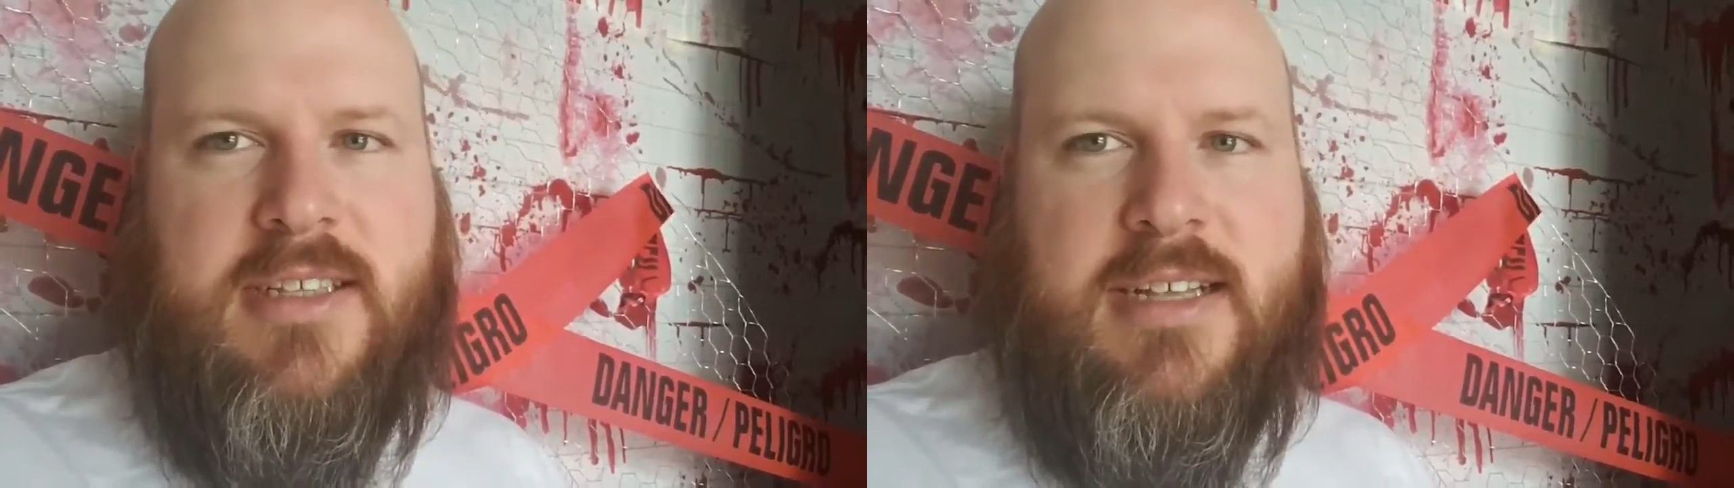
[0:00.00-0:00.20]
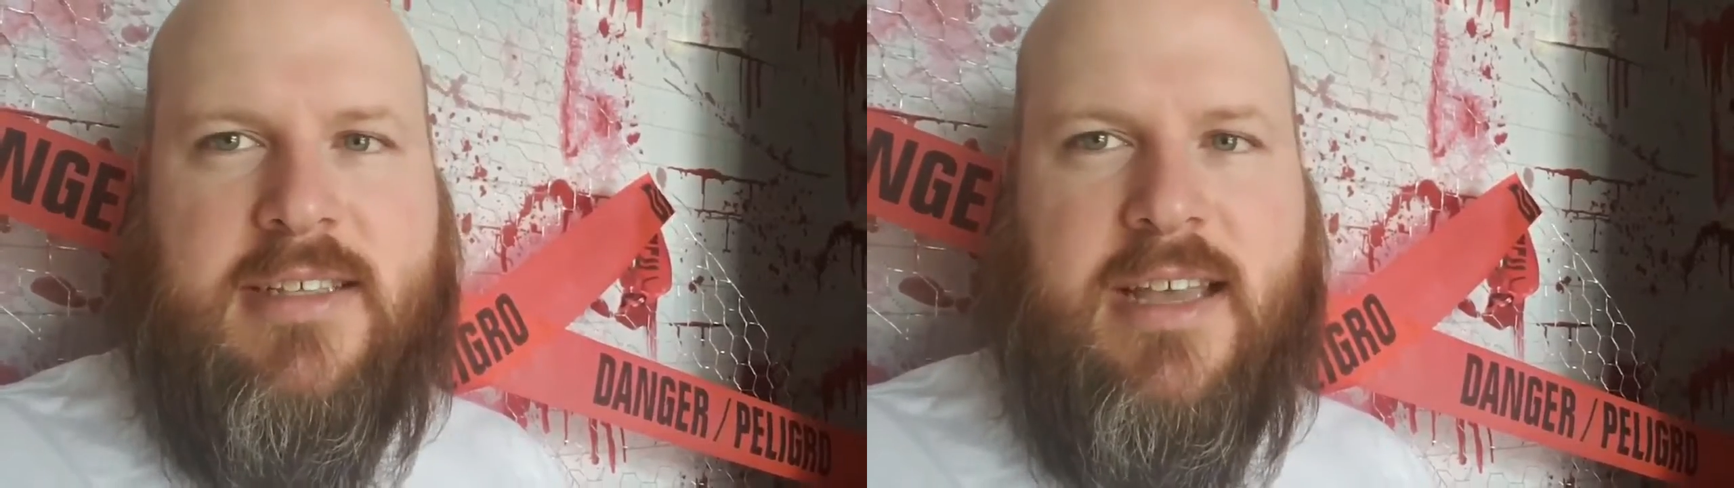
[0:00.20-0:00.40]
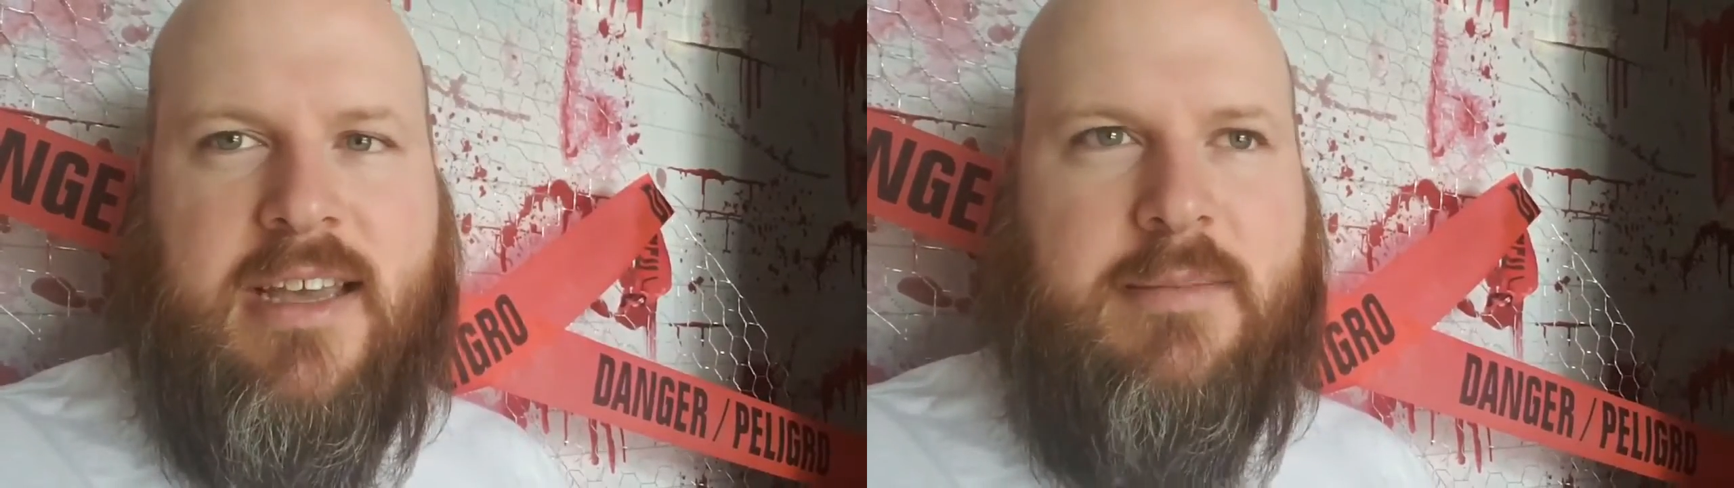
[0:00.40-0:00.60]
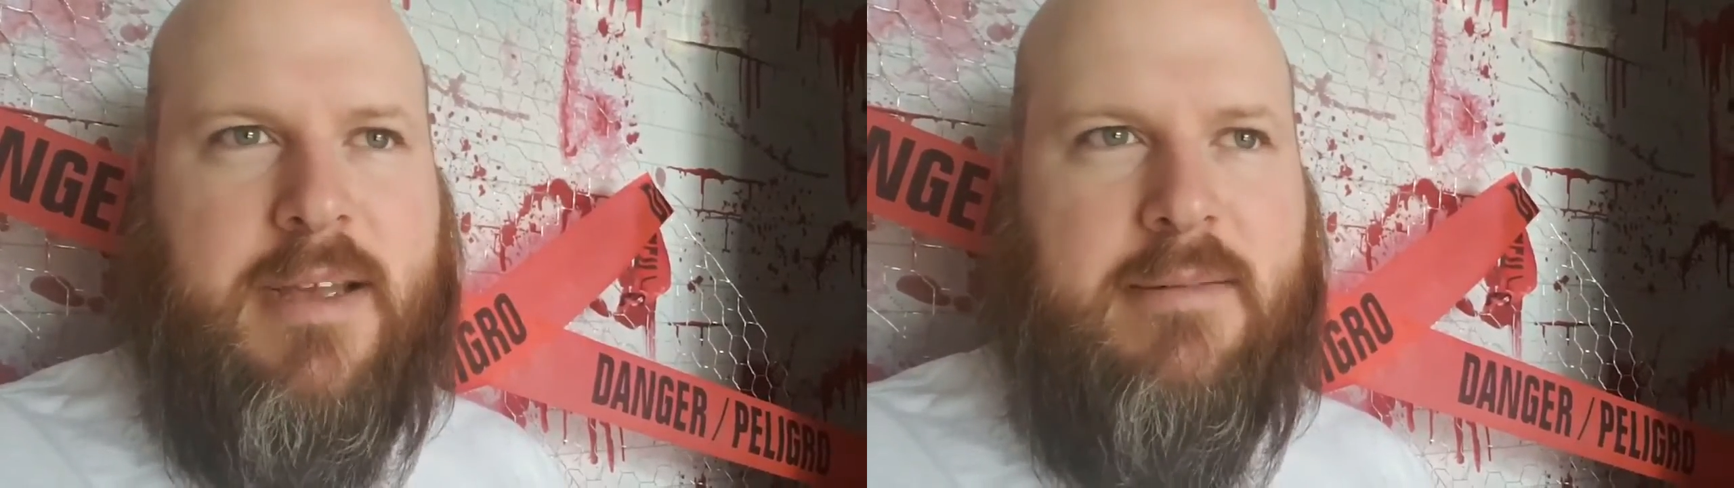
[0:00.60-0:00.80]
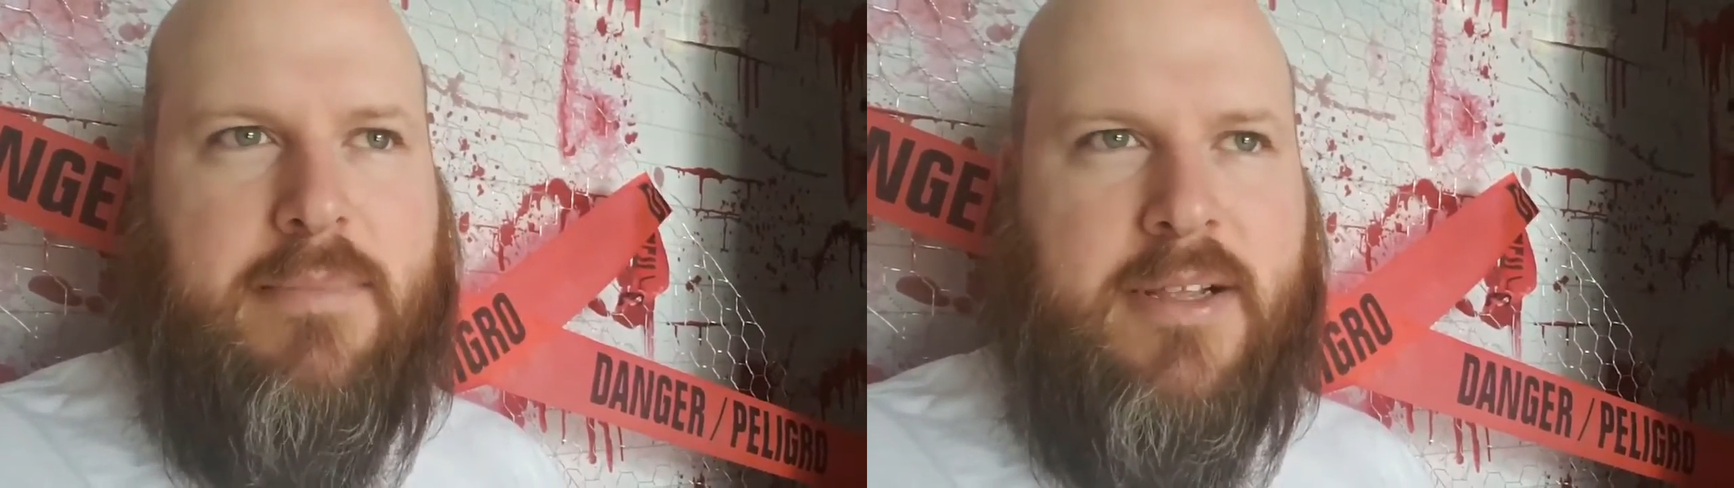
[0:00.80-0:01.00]
That's the
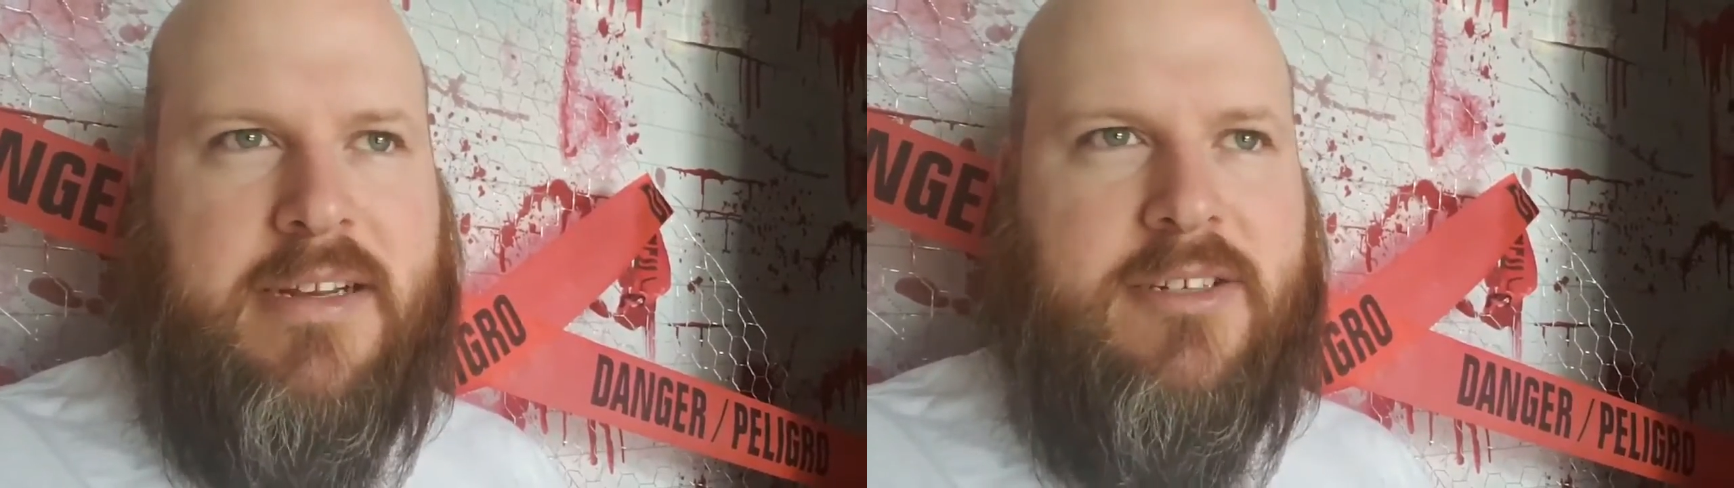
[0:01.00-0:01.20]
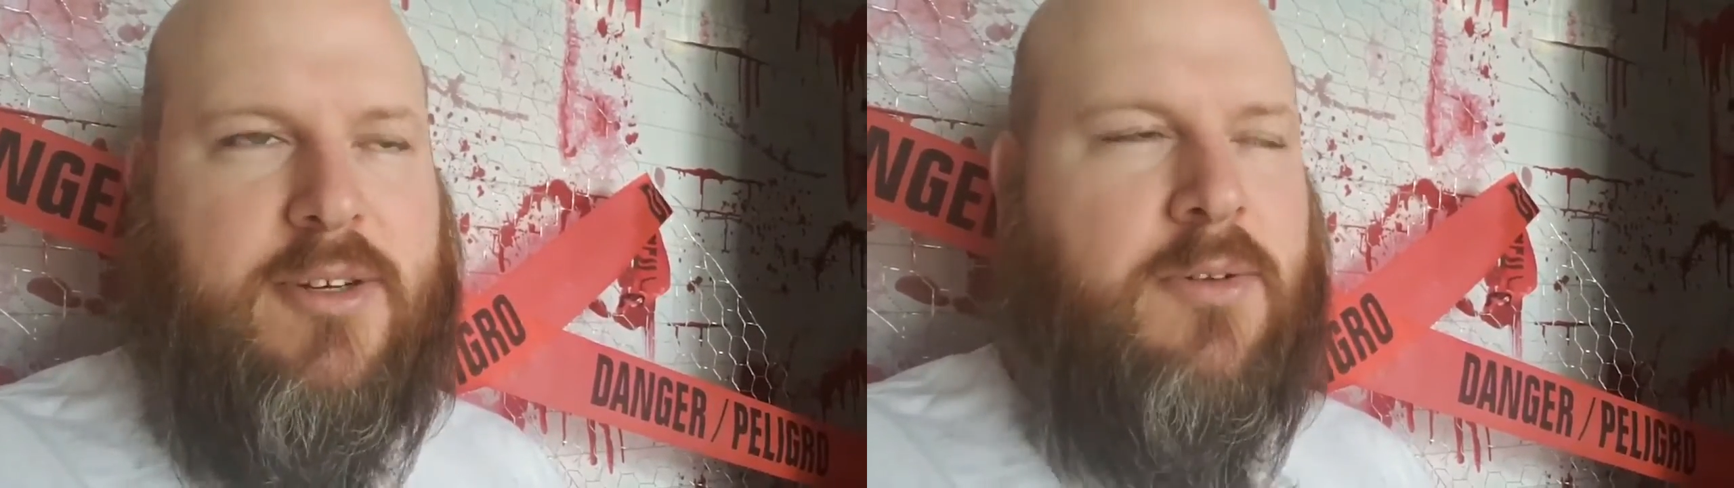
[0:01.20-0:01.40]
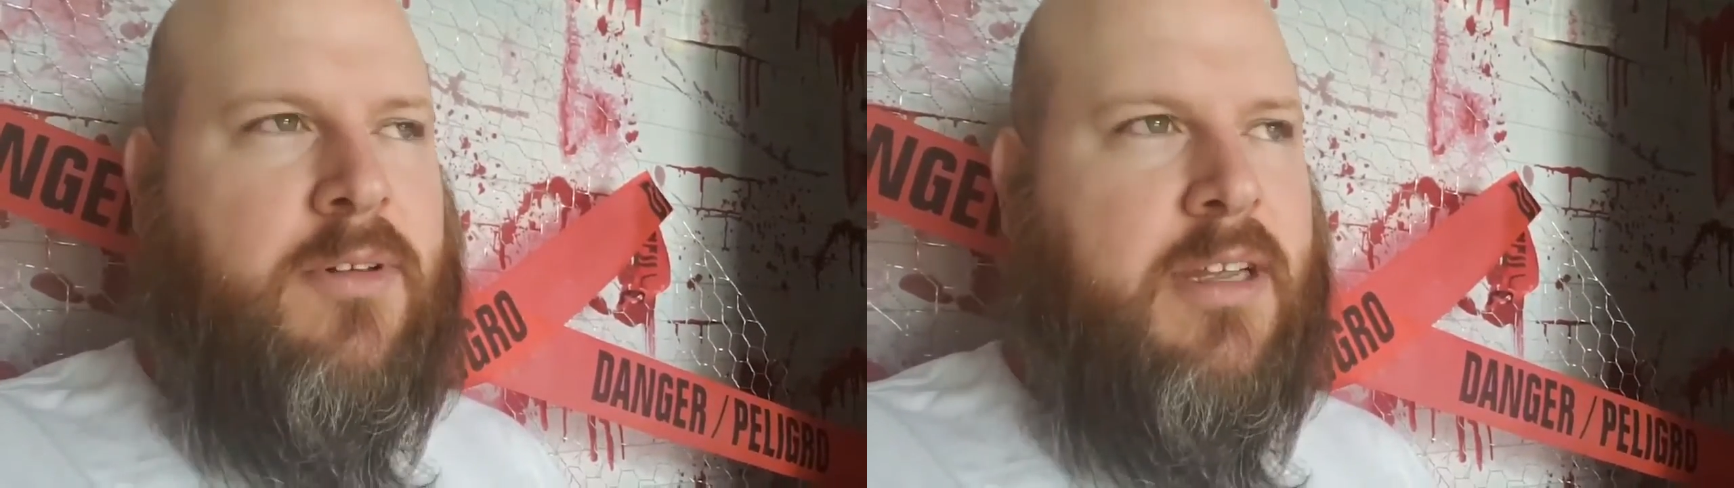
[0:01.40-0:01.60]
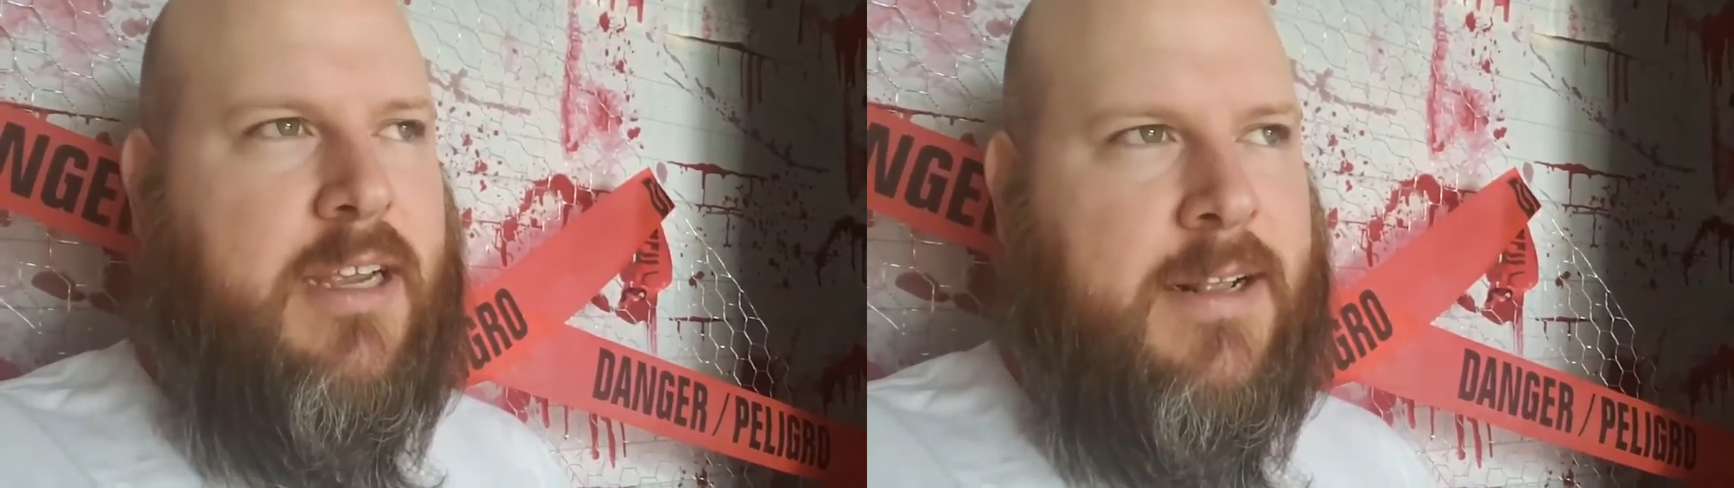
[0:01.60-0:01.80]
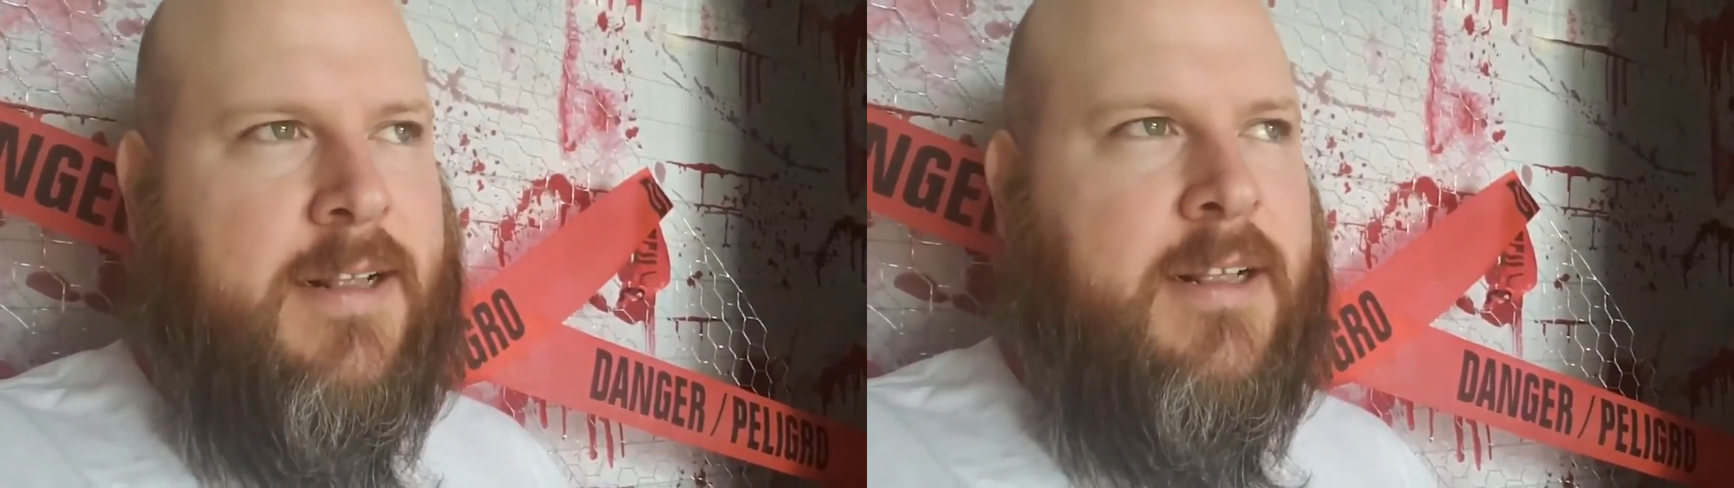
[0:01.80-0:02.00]
anime Bleach,
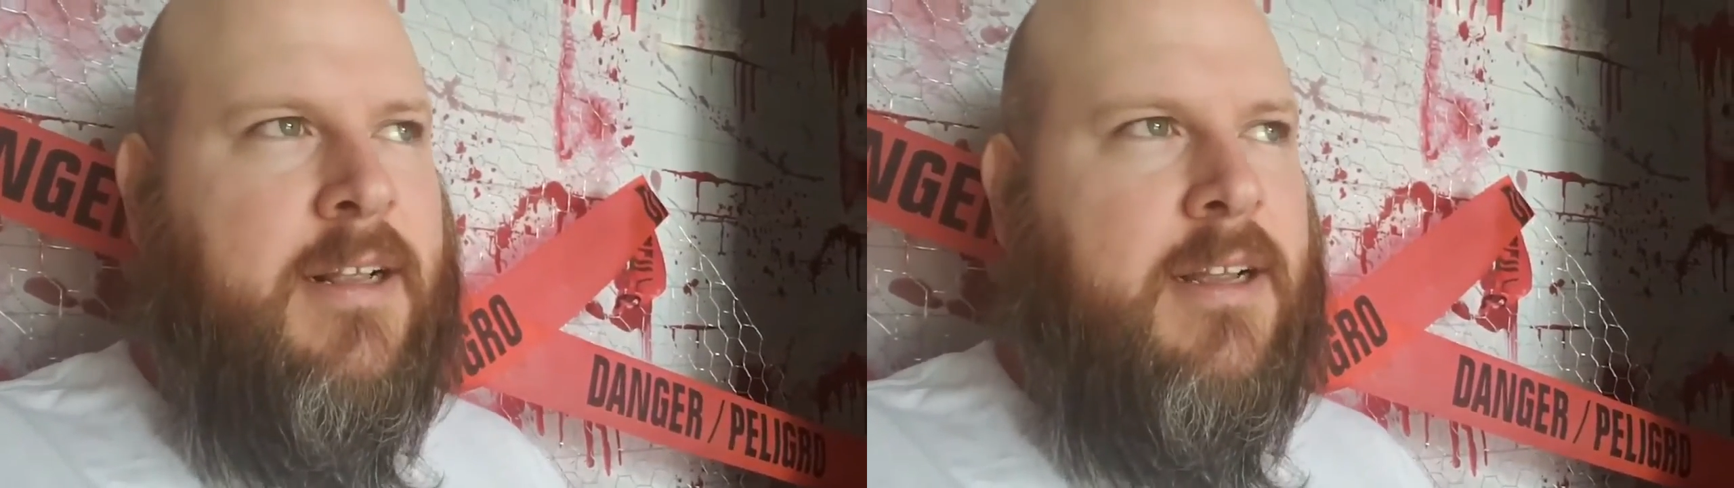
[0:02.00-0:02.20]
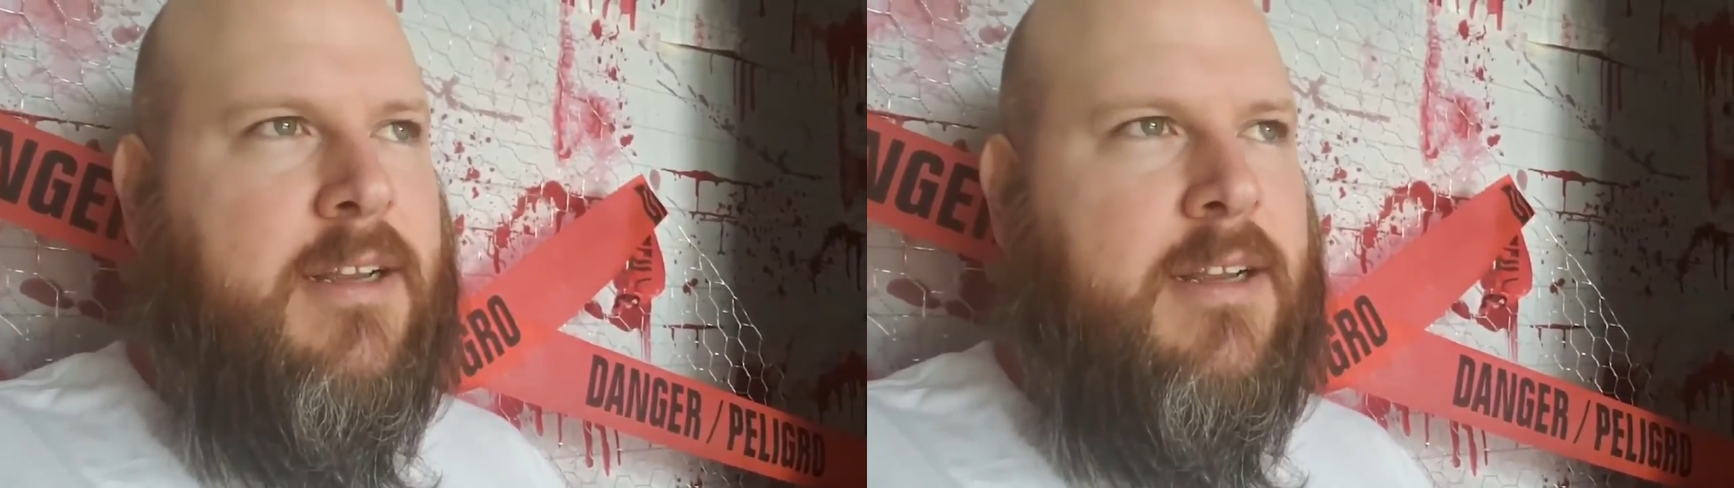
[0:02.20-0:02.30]
only